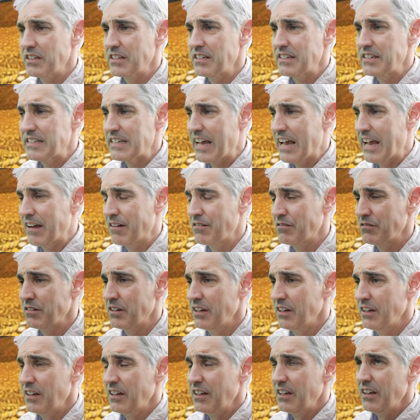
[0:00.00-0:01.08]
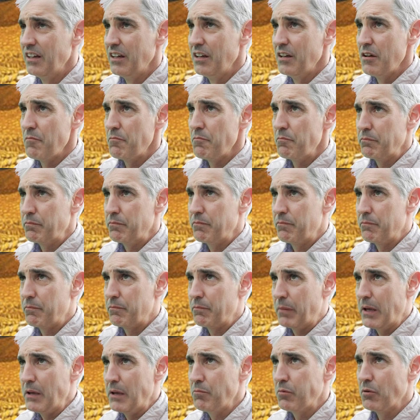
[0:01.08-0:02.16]
down.
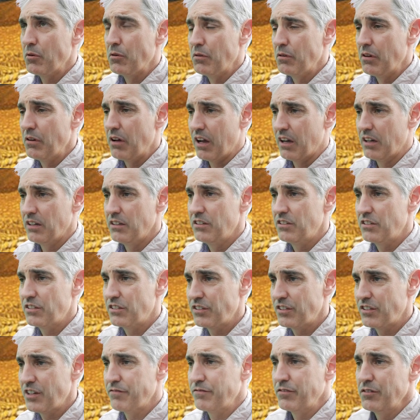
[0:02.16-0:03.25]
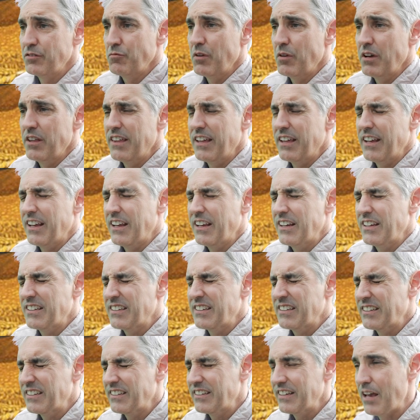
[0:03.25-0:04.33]
People had suffered with
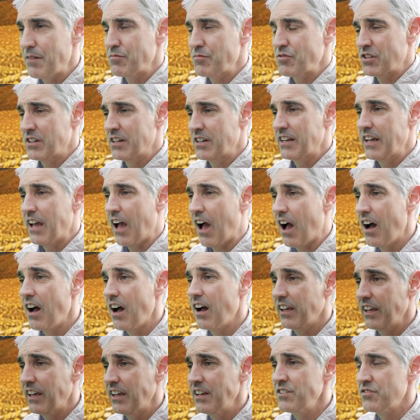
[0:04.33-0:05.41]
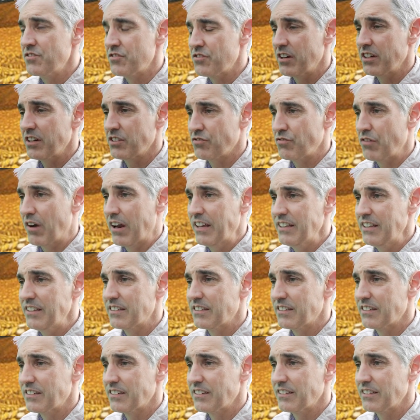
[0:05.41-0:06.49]
exceptionally high interest
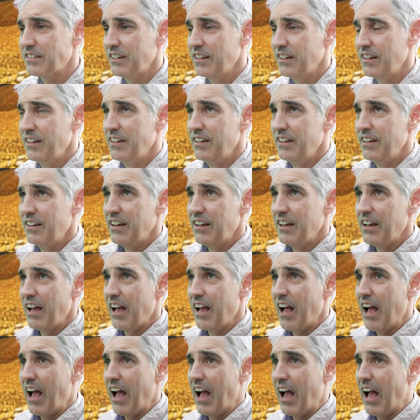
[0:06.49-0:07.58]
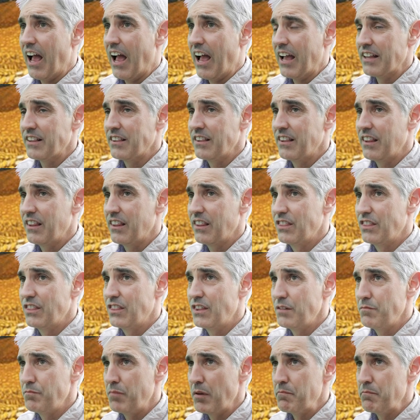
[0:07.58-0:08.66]
rates, and
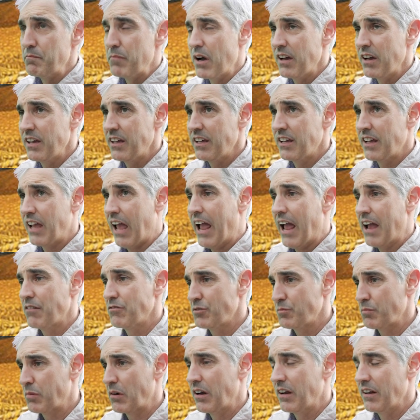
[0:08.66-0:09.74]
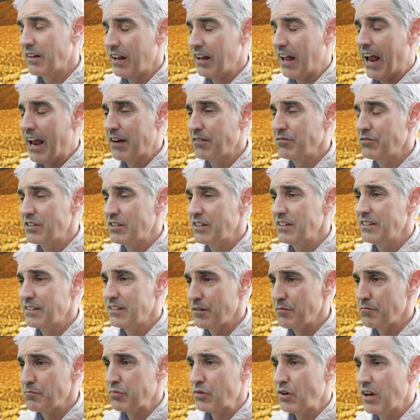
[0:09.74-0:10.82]
they'd been buying houses
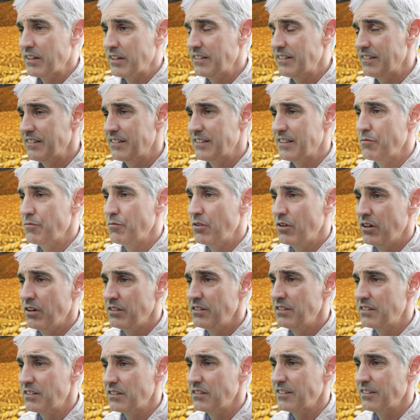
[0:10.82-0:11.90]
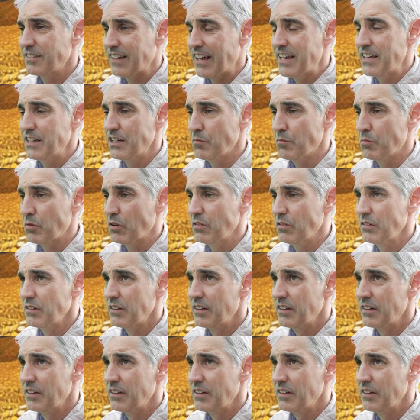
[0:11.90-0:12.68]
at prices that were unsustainable,